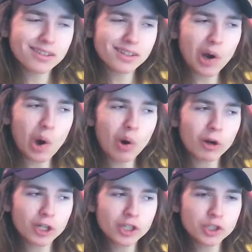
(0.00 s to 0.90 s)

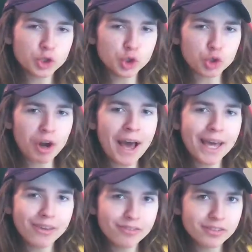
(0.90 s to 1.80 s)
car
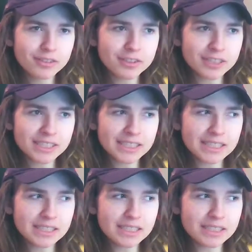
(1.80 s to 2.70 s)
drive during
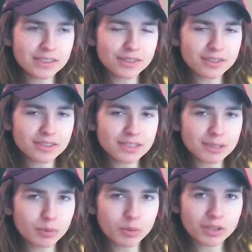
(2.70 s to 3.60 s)
the Justice
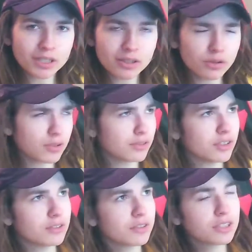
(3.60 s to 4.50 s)
League, but we're not, or
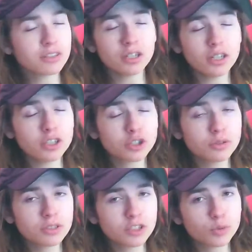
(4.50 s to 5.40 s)
Justice League,
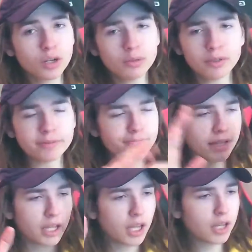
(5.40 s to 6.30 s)
Suicide Squad, but
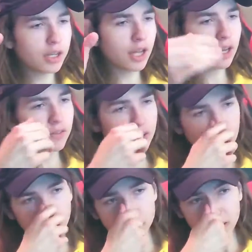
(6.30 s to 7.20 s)
not even going to
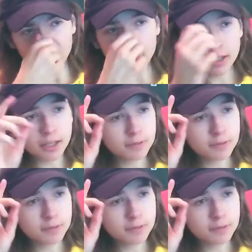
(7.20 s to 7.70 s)
go into that.